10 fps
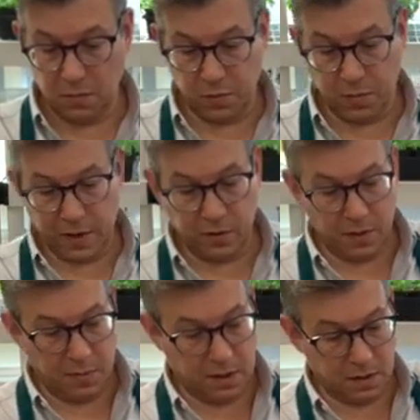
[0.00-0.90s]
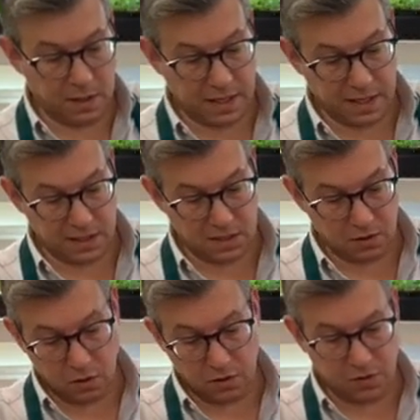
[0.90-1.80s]
preparing a meal that has
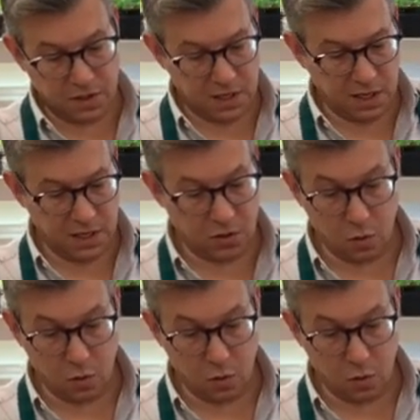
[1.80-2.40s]
called for sage